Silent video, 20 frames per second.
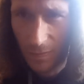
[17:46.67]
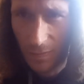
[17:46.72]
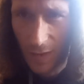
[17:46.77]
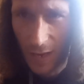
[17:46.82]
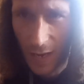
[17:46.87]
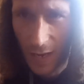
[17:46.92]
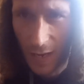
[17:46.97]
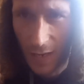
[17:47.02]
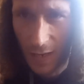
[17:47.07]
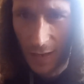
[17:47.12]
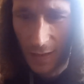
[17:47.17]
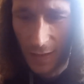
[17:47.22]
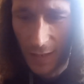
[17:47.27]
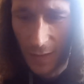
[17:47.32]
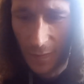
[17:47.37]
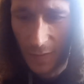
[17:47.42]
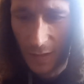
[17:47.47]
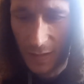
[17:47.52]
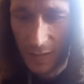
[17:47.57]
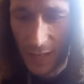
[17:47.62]
I
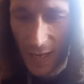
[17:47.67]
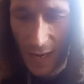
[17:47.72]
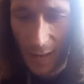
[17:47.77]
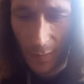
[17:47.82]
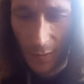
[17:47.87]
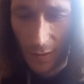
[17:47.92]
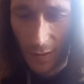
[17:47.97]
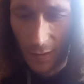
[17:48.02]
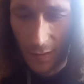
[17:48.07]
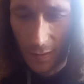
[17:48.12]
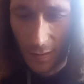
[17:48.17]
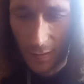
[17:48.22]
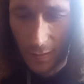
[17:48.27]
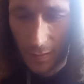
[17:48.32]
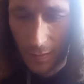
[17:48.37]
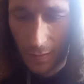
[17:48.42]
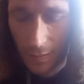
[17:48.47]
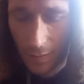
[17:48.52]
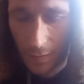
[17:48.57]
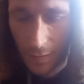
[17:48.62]
keep the Sabbath.
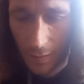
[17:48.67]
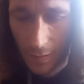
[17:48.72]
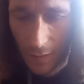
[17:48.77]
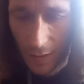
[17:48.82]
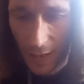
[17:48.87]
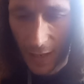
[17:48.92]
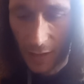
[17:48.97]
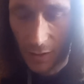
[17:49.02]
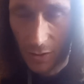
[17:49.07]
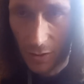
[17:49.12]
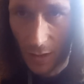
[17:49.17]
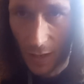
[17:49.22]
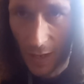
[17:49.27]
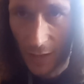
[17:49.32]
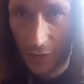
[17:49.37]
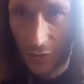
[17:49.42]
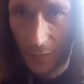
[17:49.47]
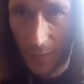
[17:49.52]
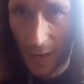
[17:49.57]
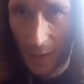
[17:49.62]
I
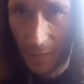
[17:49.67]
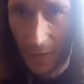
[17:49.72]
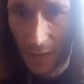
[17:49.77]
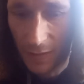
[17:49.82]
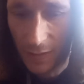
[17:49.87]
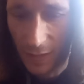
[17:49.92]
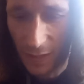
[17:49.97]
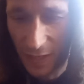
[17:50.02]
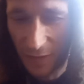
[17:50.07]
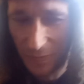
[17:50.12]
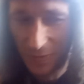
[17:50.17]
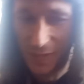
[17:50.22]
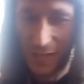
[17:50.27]
do my best to keep the